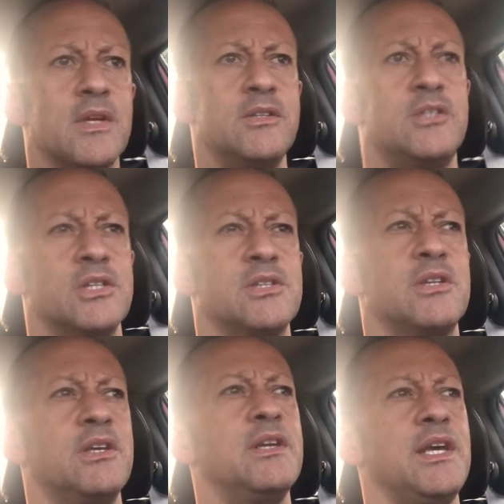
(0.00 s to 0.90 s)
just
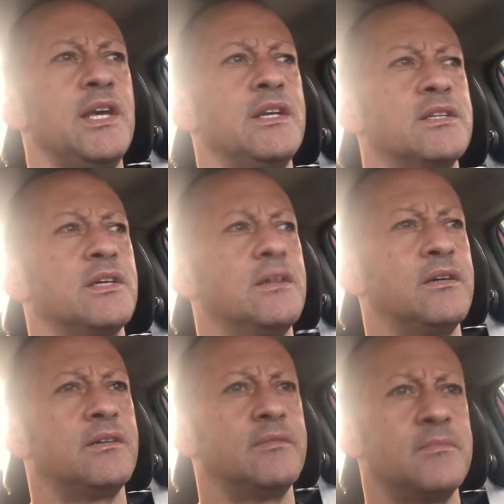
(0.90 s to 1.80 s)
the need
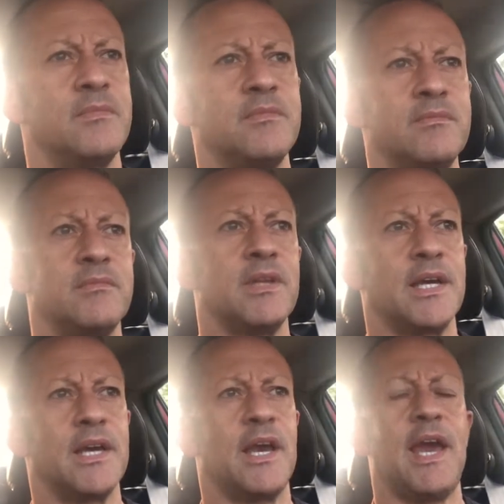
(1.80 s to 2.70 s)
to, like,
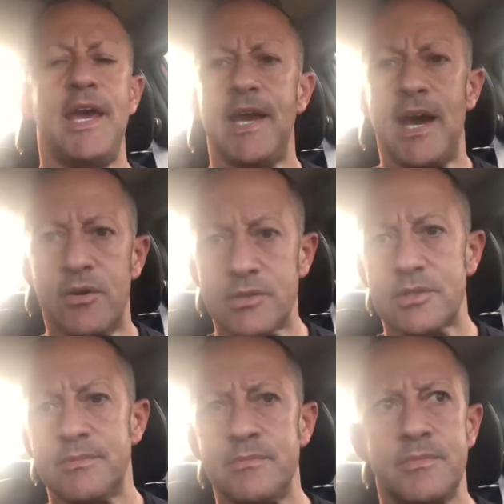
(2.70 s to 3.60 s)
hang out,
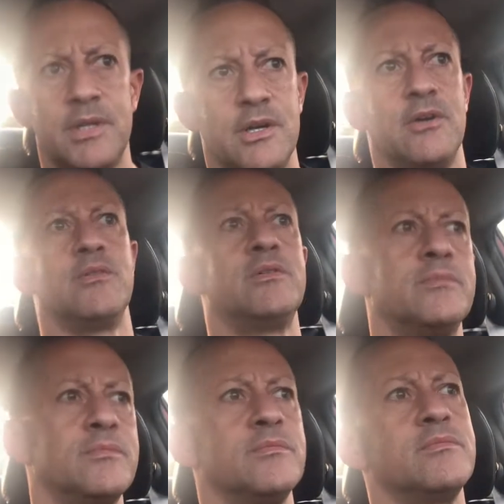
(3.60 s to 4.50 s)
you know,
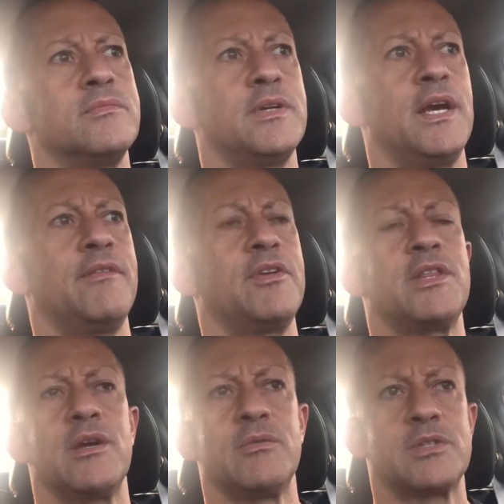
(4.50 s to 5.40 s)

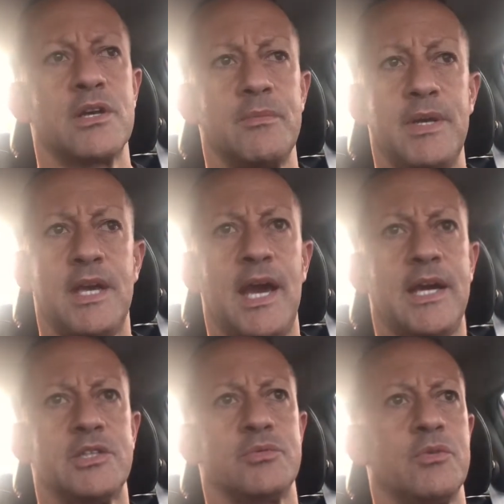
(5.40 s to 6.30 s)
everything was going to be
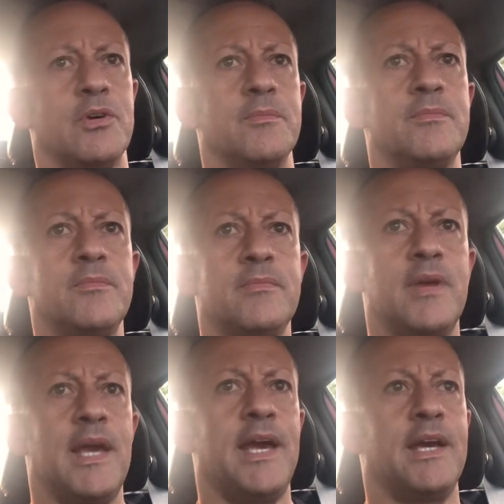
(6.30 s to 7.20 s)
casual,
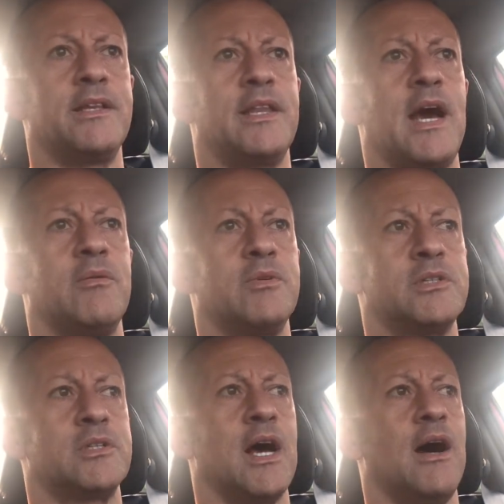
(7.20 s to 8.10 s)
and that
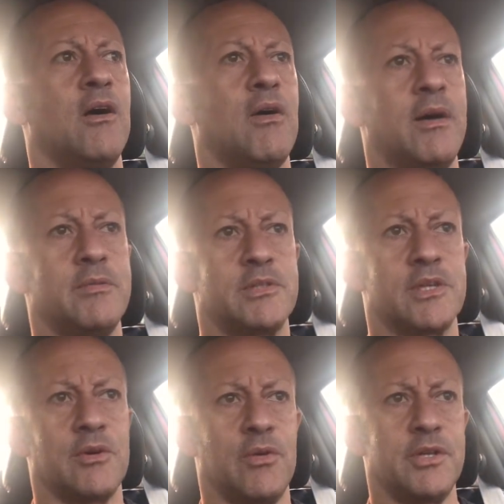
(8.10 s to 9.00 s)
was how I was
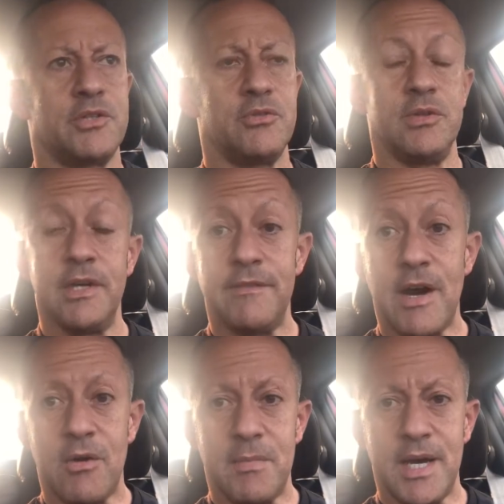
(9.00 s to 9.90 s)
going to live
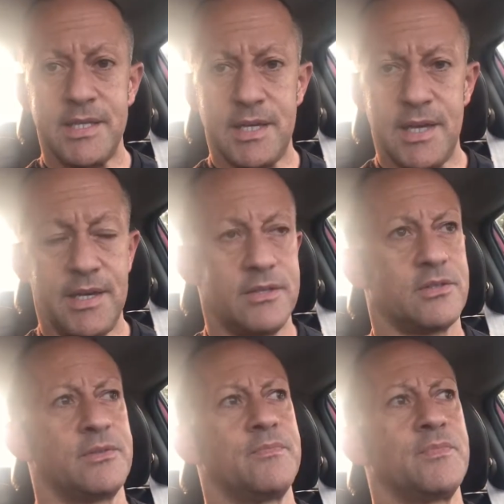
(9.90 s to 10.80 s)
out my
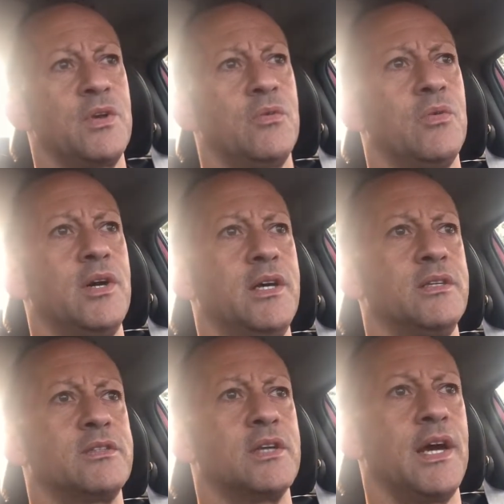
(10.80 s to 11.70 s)
days,
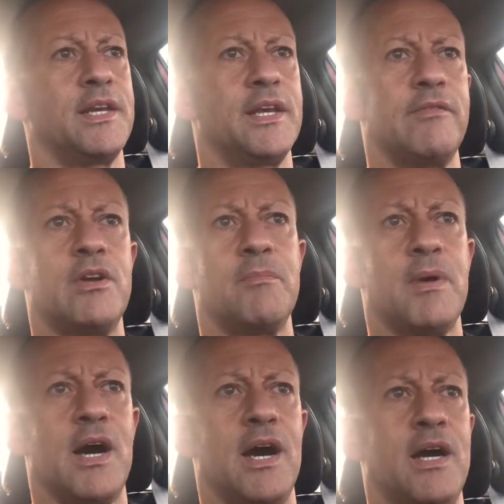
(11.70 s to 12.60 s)
was I'd given up
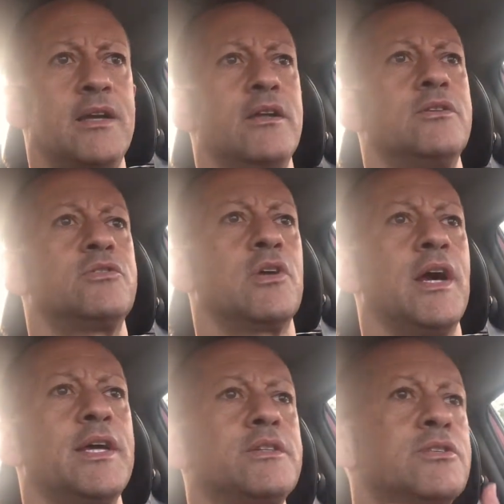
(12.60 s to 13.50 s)
on
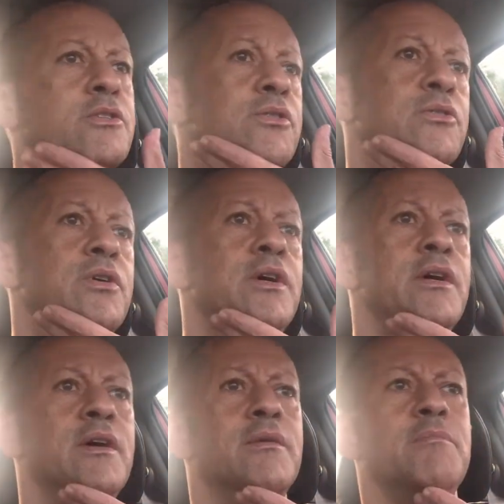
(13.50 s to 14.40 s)
trying to
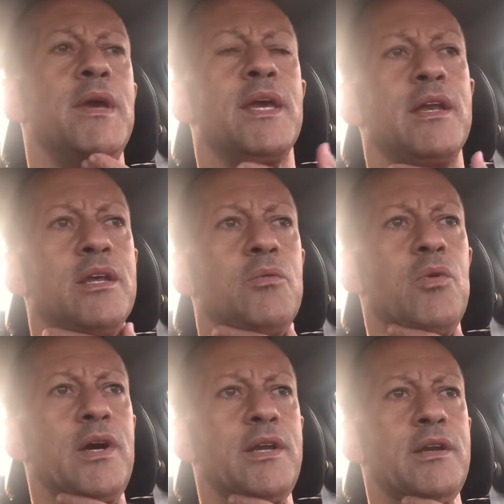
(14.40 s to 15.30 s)
make
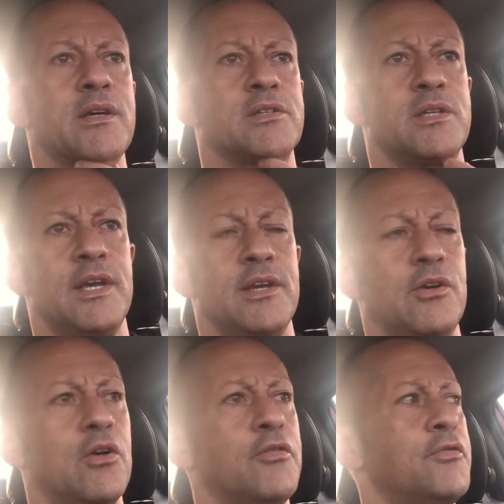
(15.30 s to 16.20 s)
anyone a steady
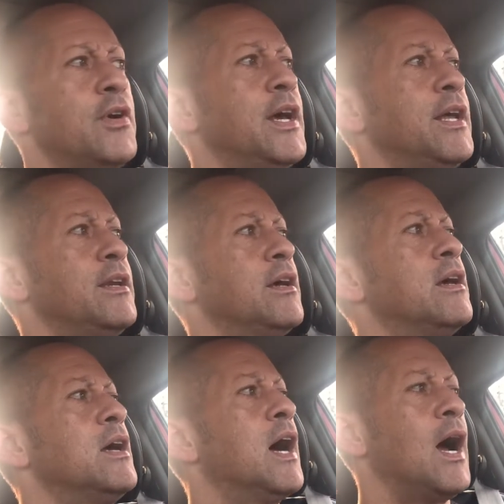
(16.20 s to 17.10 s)
girlfriend.
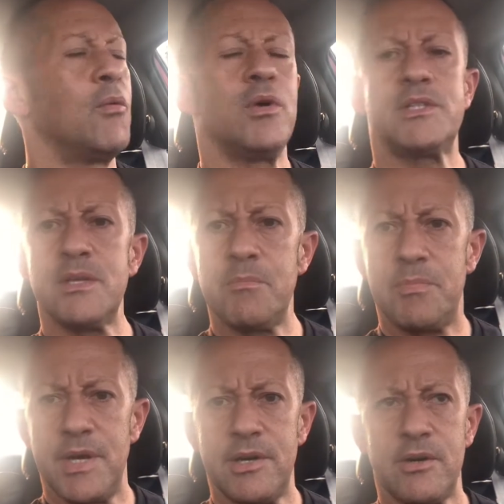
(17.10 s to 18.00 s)
I wasn't
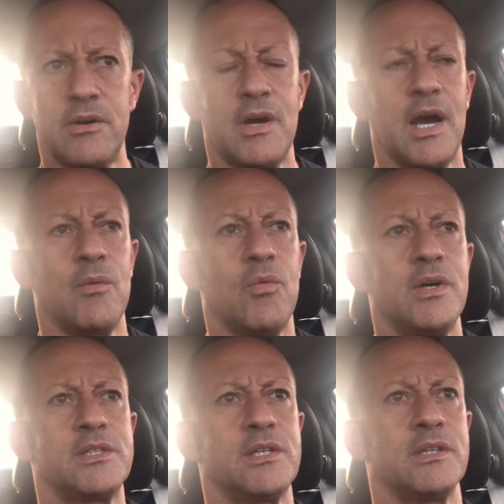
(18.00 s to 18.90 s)
bitter. I
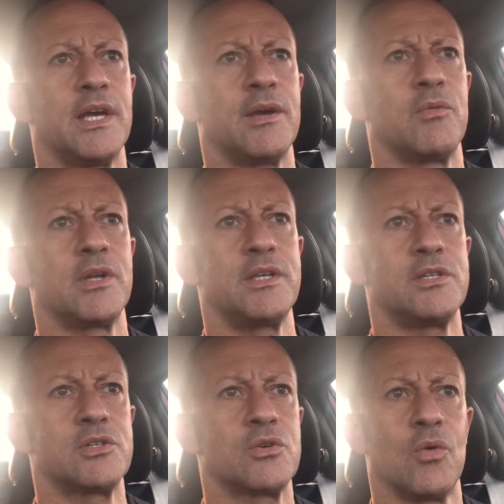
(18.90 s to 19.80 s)
wasn't, like, one of these
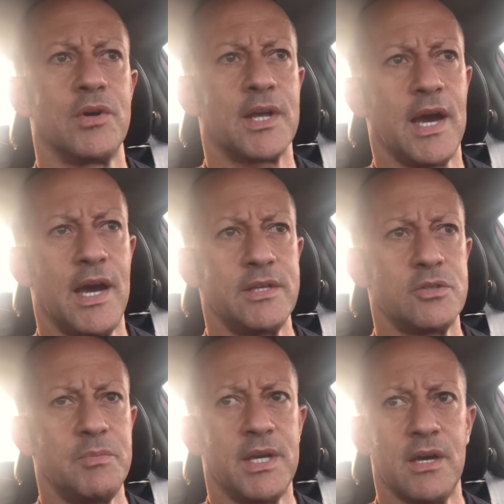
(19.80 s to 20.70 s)
scorned guys who
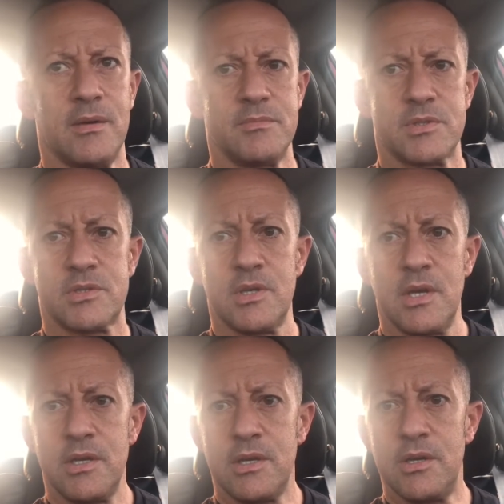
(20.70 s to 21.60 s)
becomes,
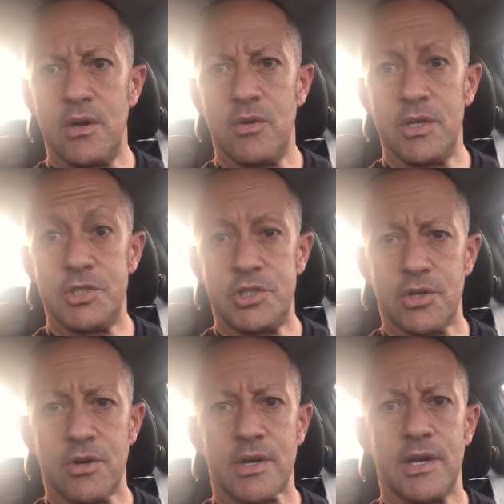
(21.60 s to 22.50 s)
you know, a
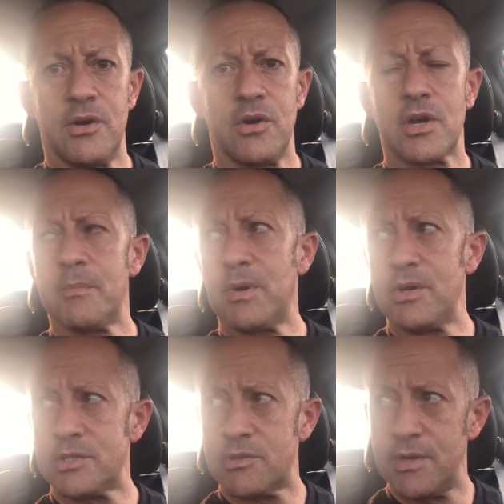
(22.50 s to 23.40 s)
jerk and a hookup
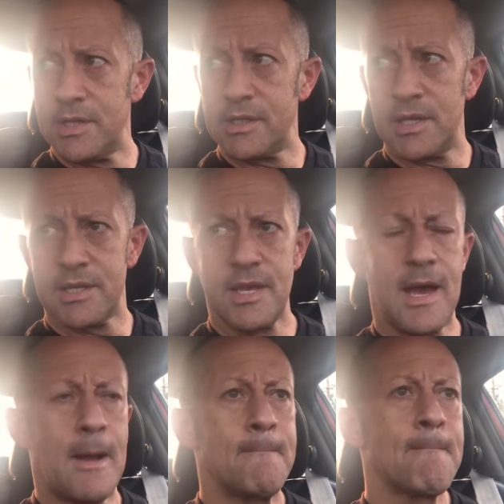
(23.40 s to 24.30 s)
artist or anything like
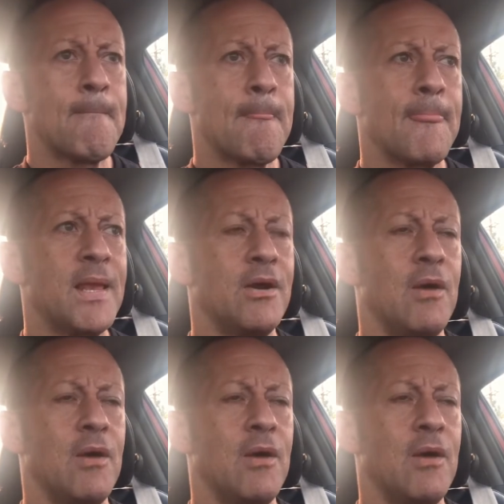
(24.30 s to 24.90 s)
that. You know, I